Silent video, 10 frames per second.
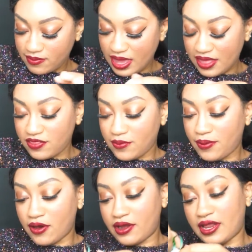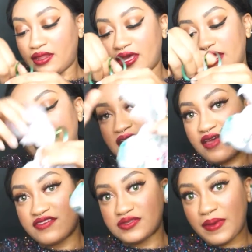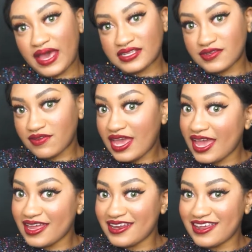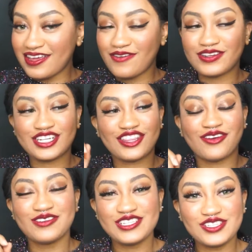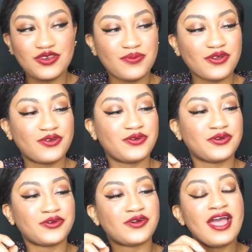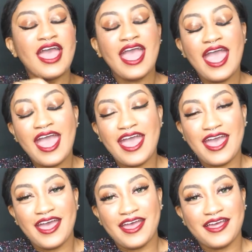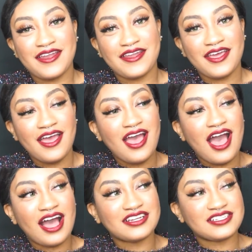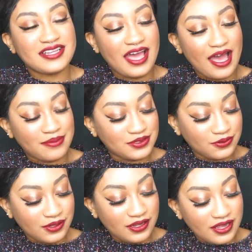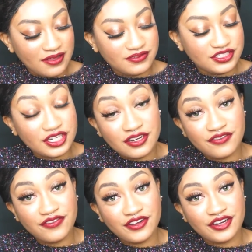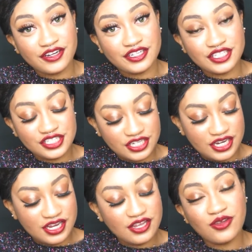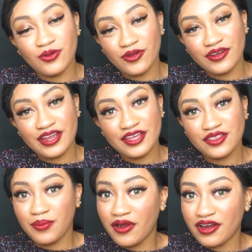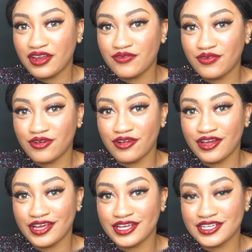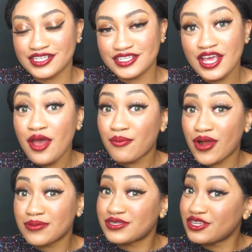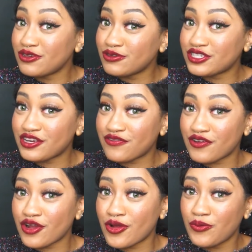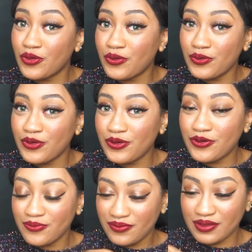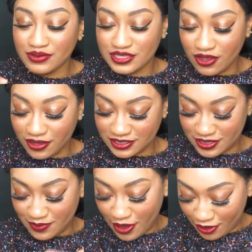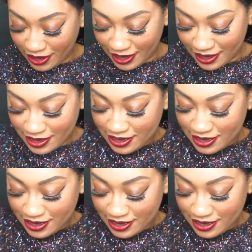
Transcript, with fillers: at the party, like they gave us bags of candy, which I thought was super cool. And I just absolutely love Jennifer. She coordinated the party for us. Props to you, Jennifer. Whoop, whoop. It was awesome, okay?